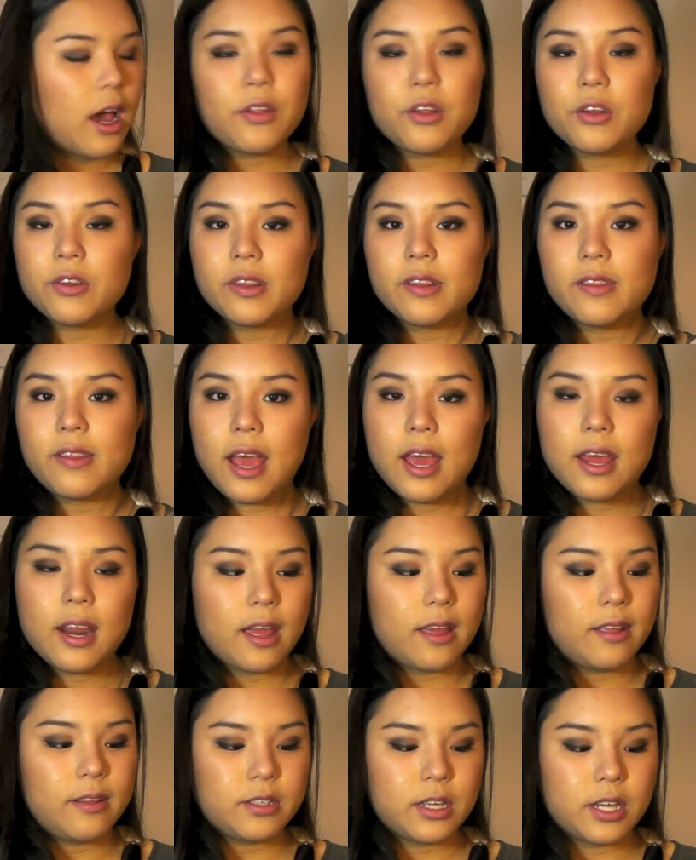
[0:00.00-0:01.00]
Other than that,
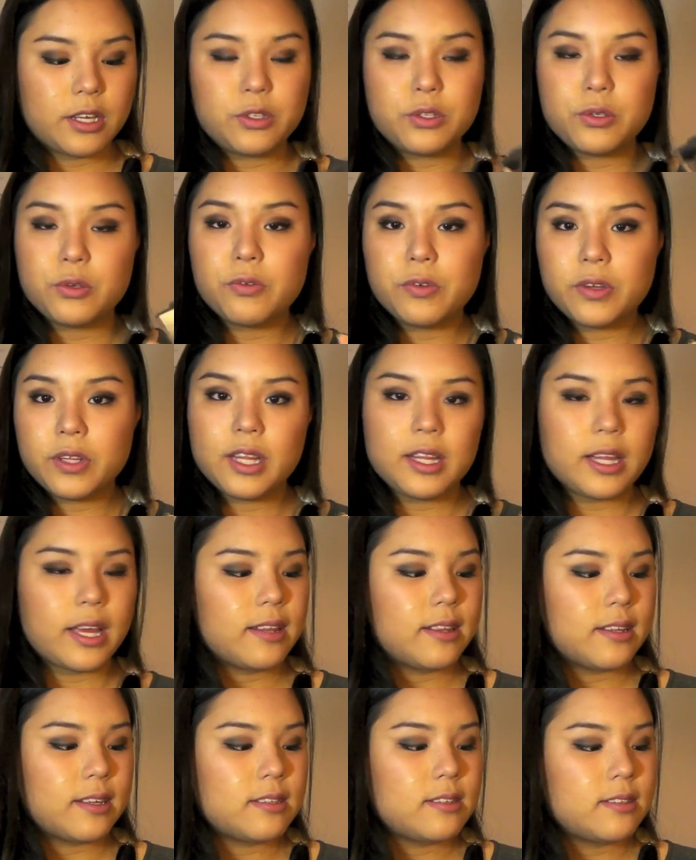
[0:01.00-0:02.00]
I do really
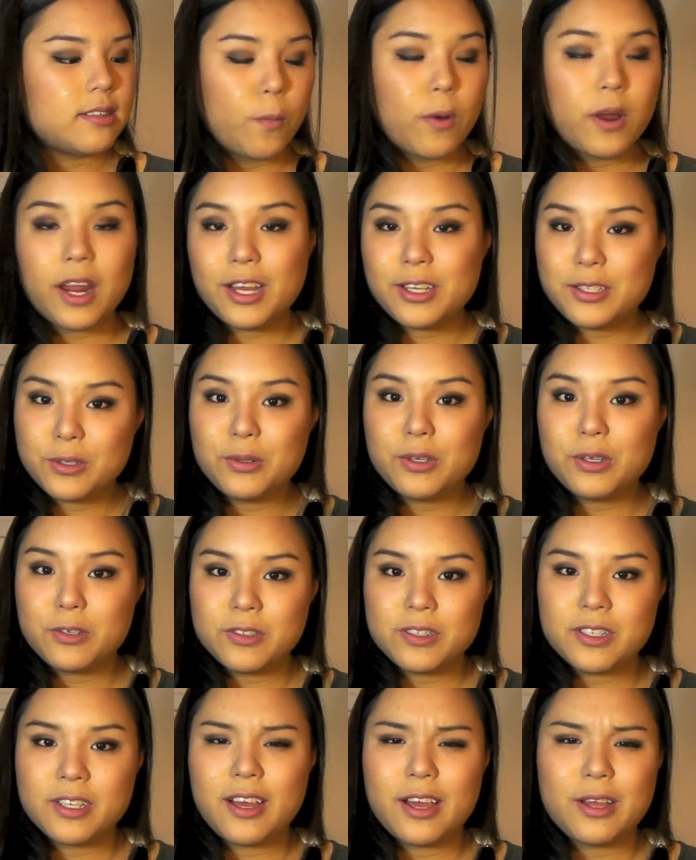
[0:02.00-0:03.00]
like this. When I do
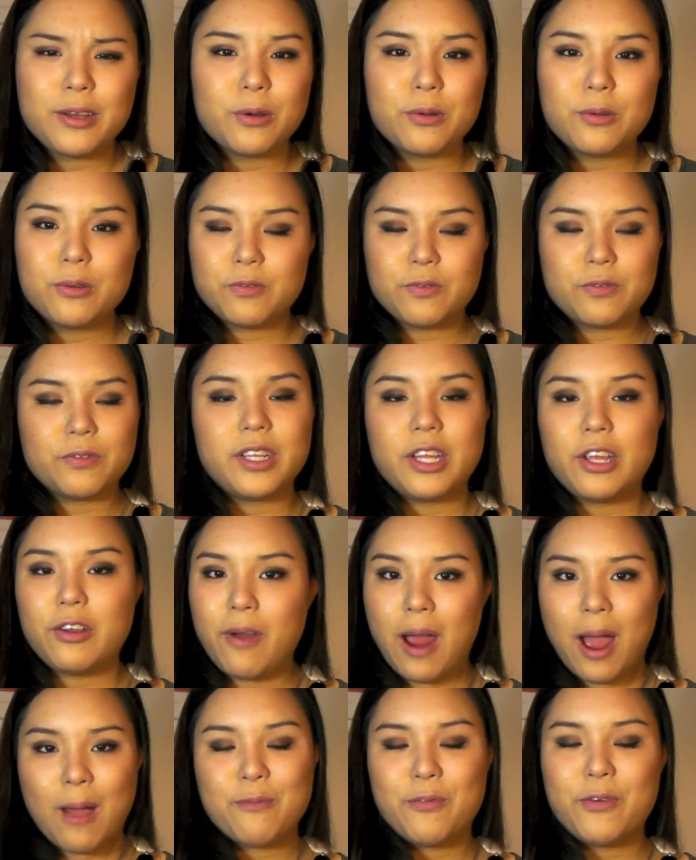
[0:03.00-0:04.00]
use it, I don't really
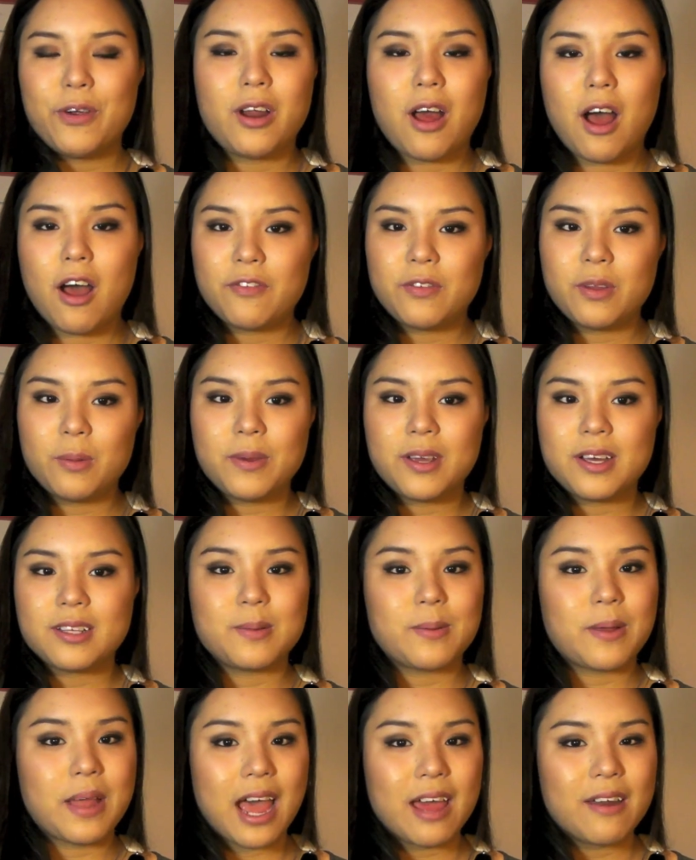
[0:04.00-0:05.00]
grab for it often because
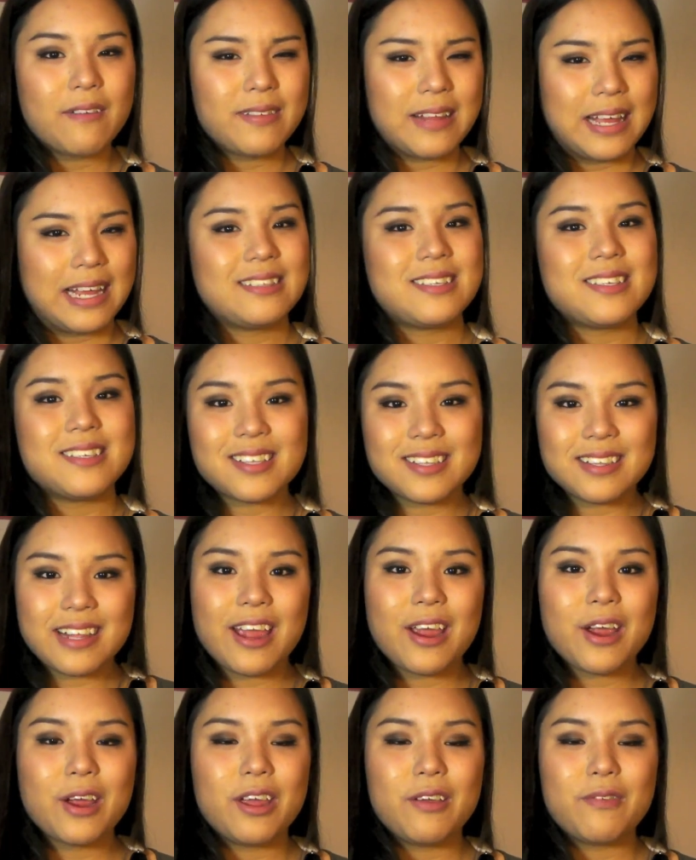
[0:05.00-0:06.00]
I'm kind of lazy to
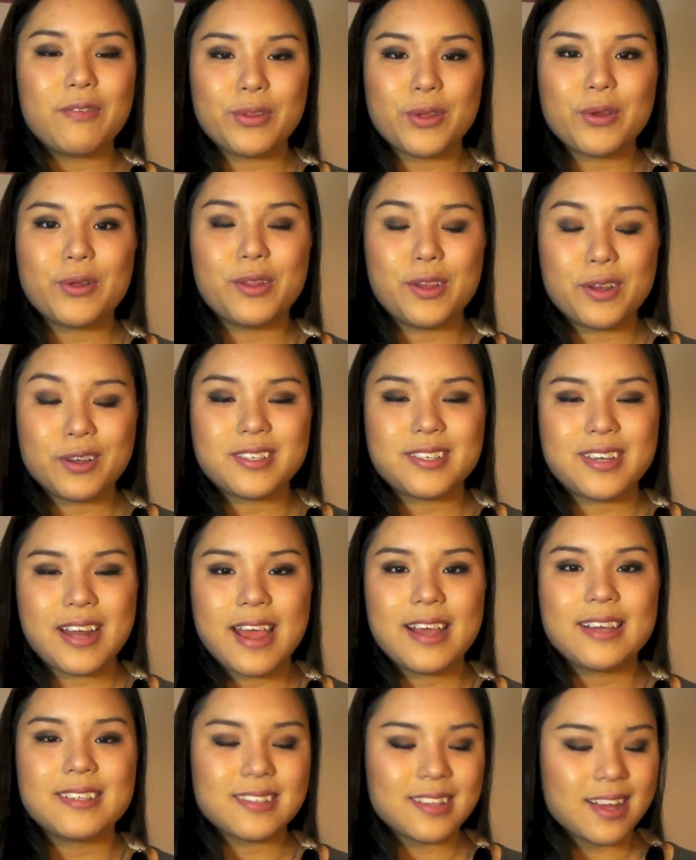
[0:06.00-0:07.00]
layer, even though it looks
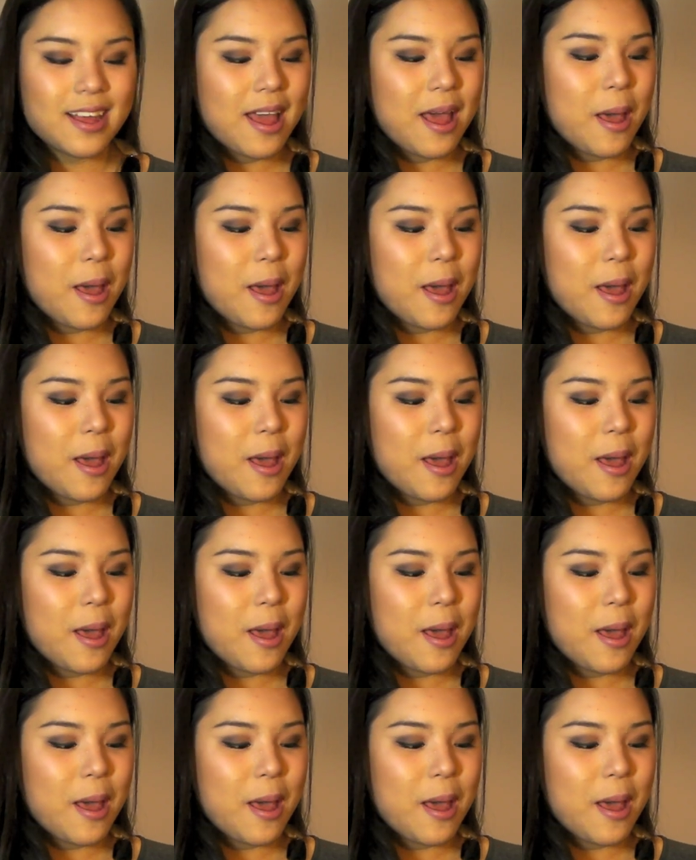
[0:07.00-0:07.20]
nice.